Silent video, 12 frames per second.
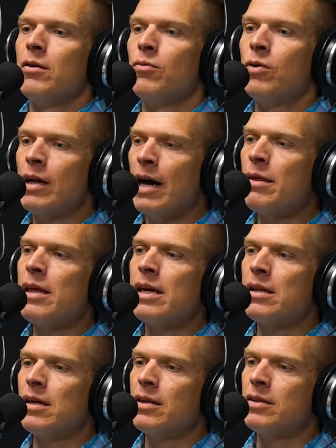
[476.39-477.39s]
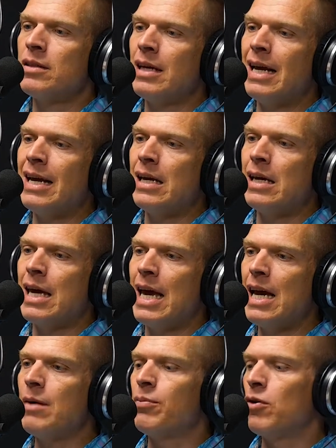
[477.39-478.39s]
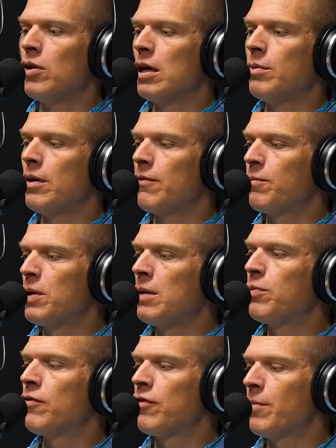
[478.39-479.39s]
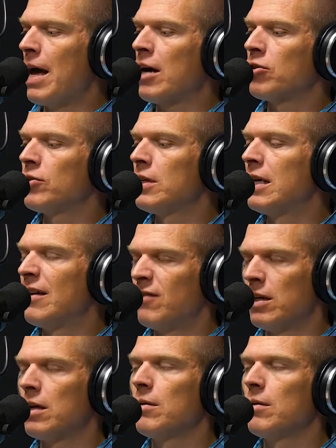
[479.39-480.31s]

What I think it does is it can prohibit people from actually giving